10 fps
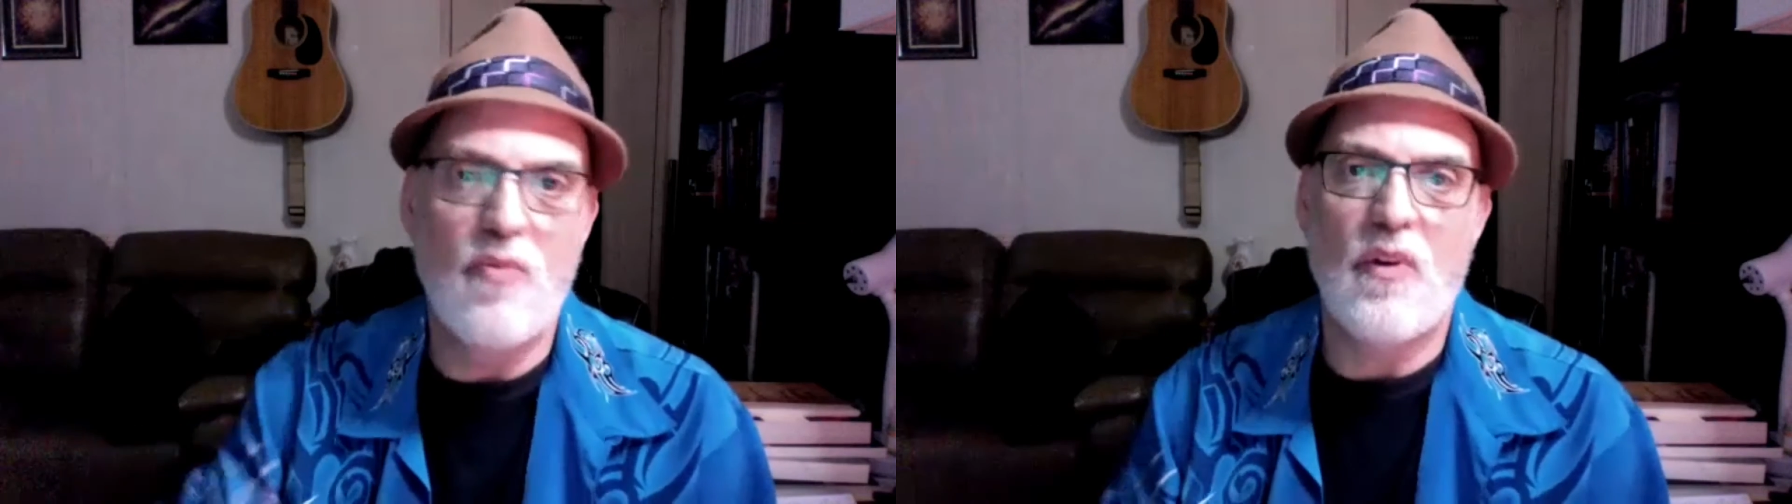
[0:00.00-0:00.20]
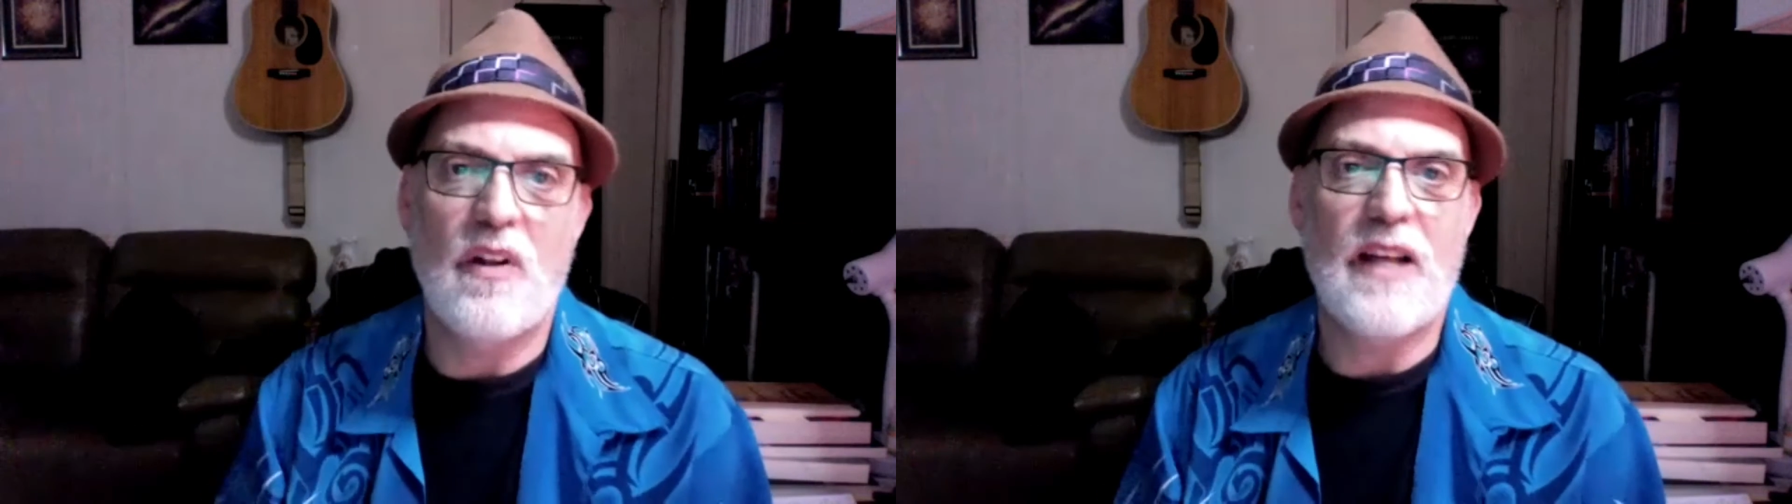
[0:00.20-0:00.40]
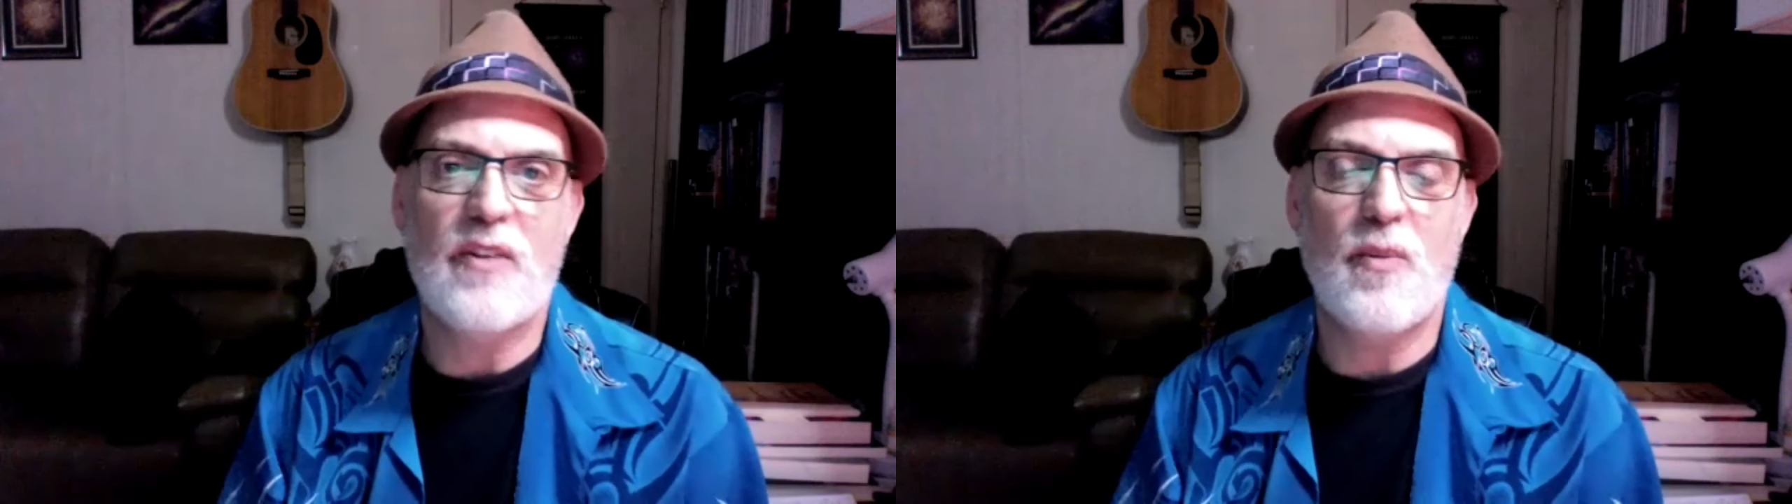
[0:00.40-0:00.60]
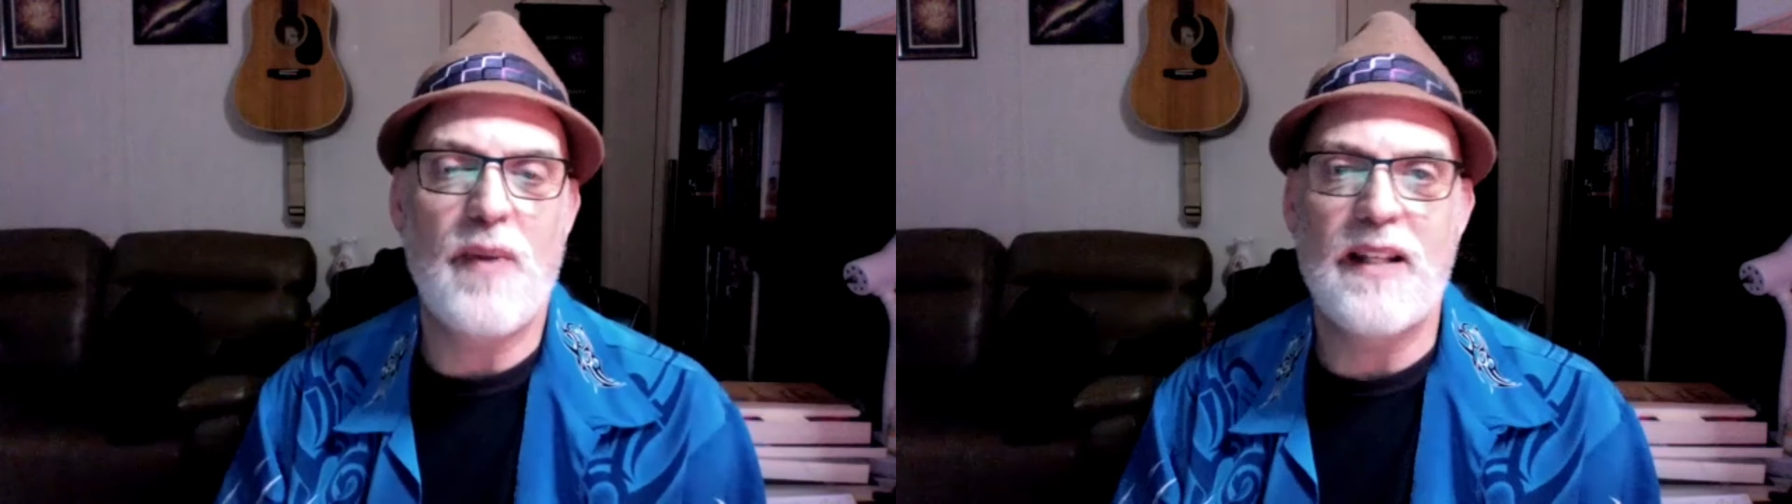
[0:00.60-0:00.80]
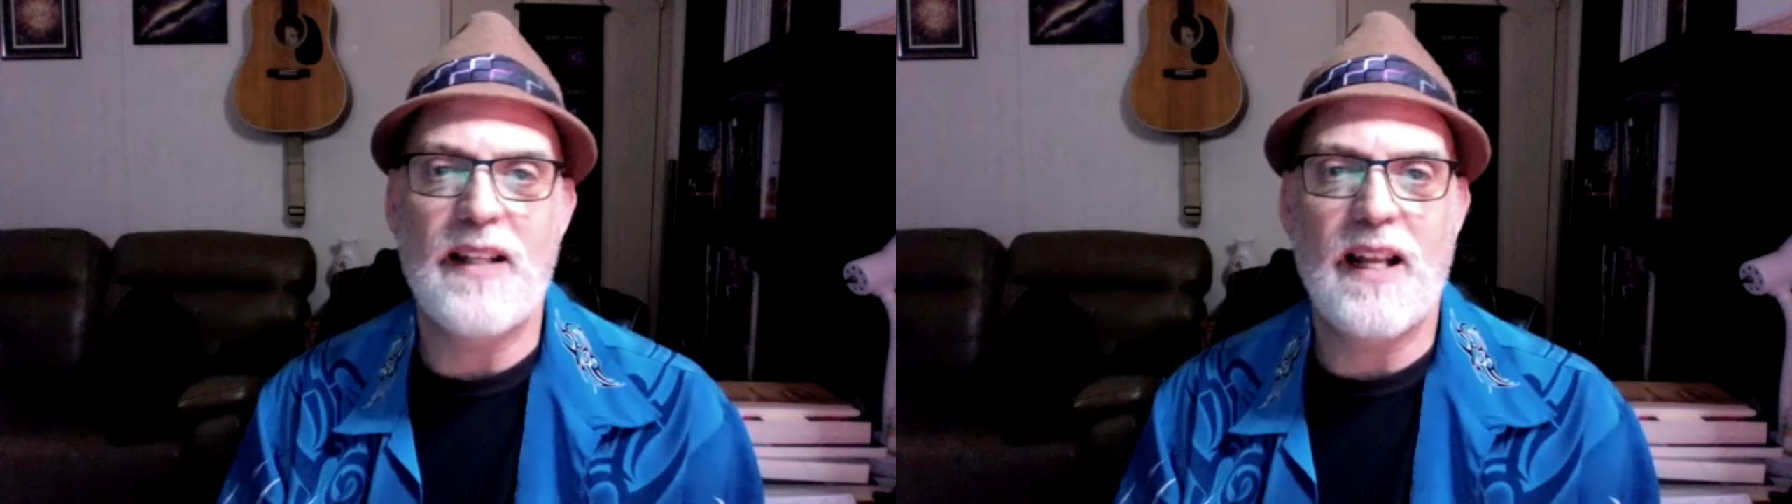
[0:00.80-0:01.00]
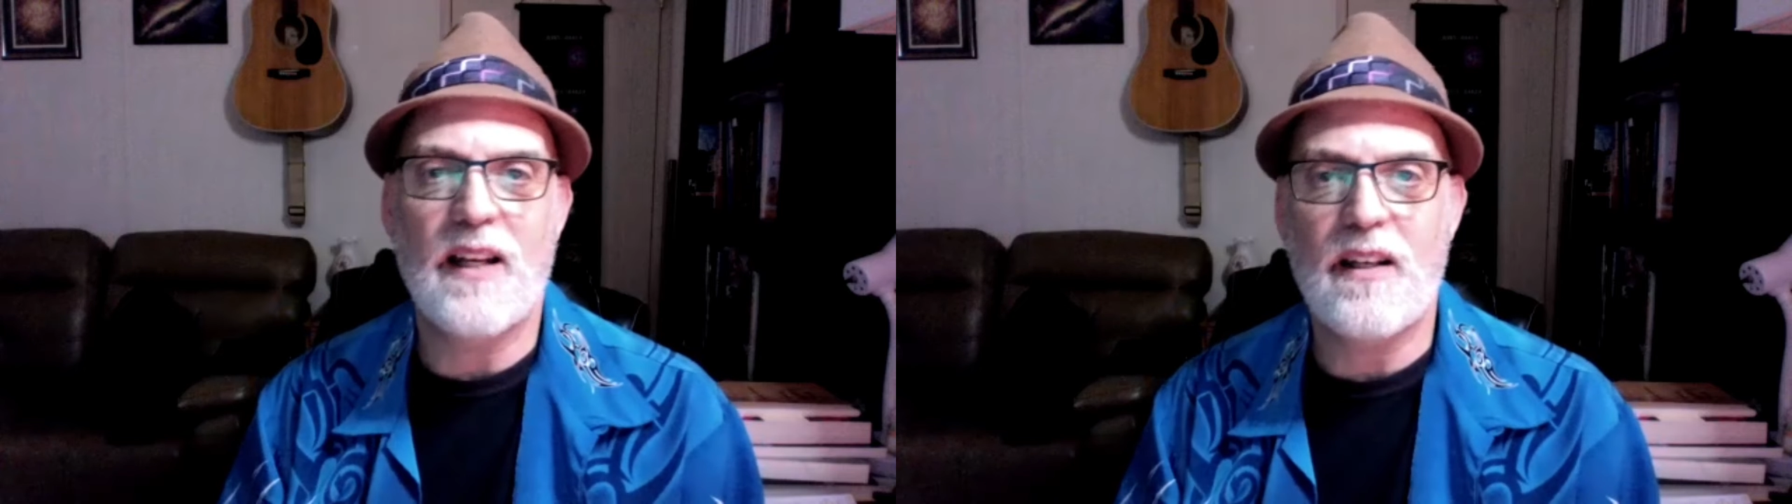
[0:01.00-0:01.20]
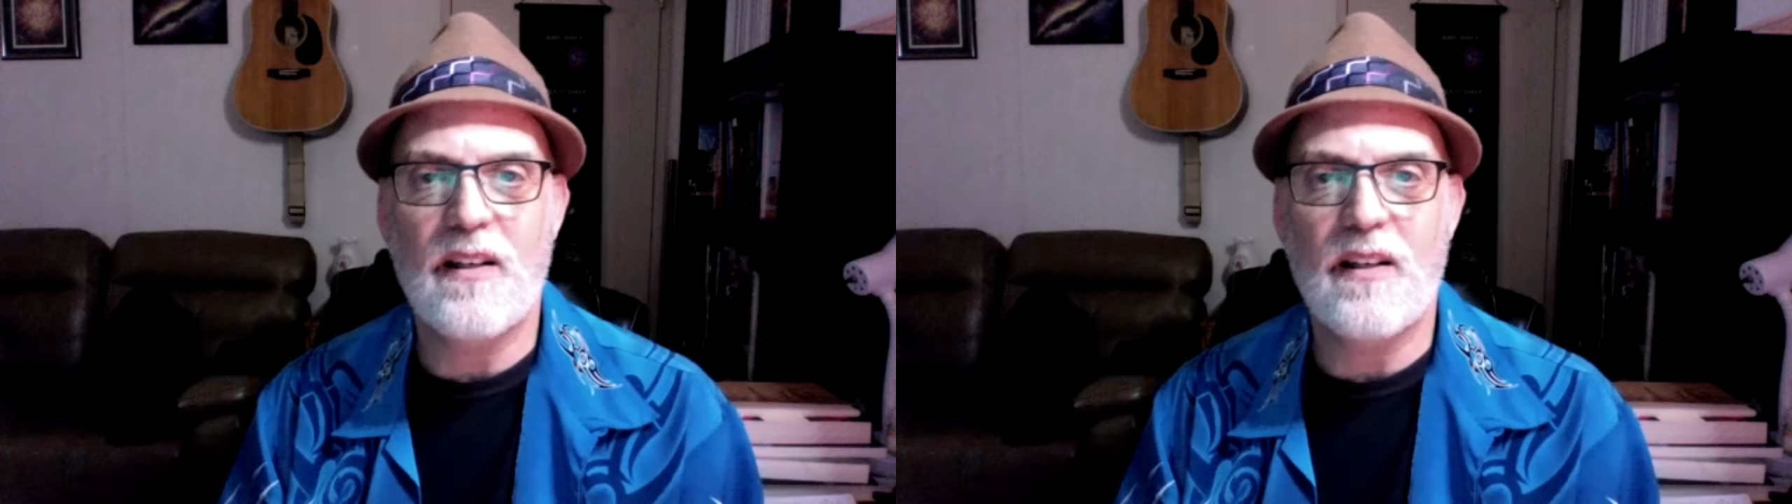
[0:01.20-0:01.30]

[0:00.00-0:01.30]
electromagnetic,